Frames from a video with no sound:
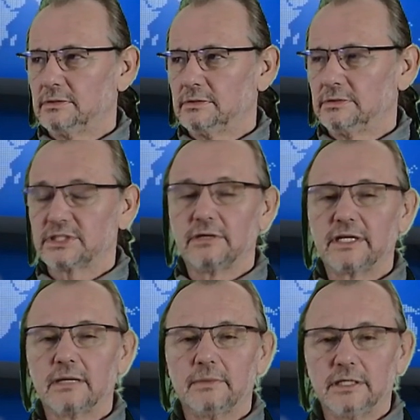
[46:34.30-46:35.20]
discovery
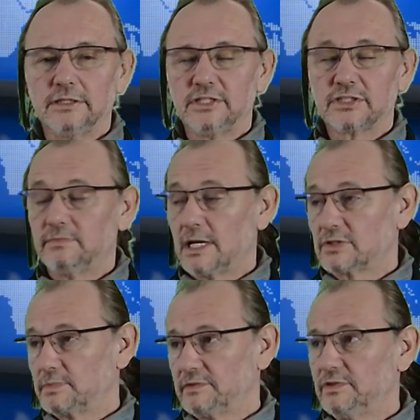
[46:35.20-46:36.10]
capabilities of
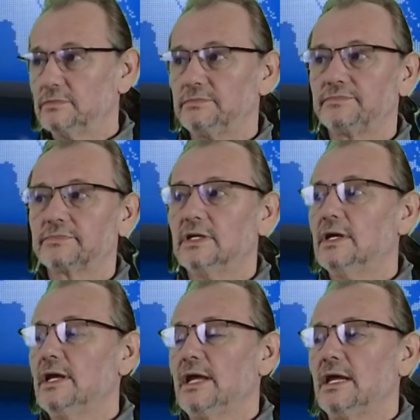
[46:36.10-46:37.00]
Microsoft Purview
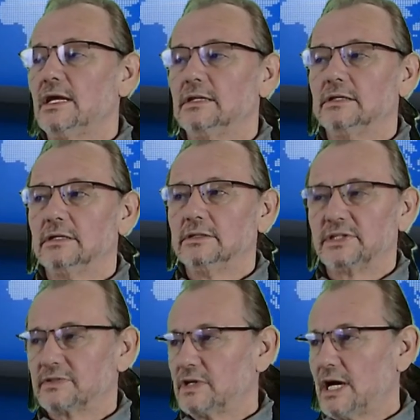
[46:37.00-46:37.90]
and
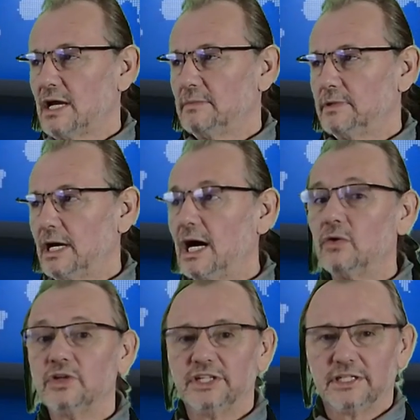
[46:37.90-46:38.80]
describe
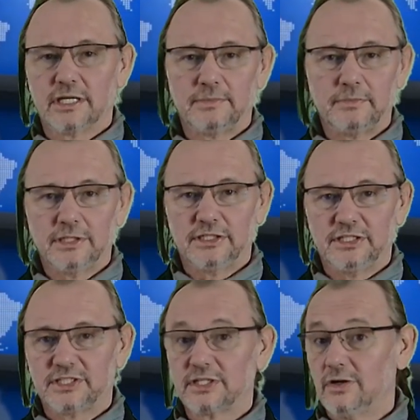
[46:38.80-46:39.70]
auditing
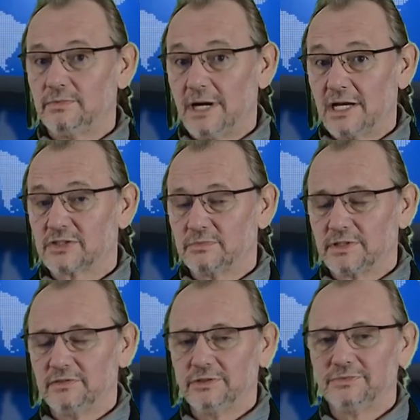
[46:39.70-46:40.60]
capabilities of Microsoft Purview.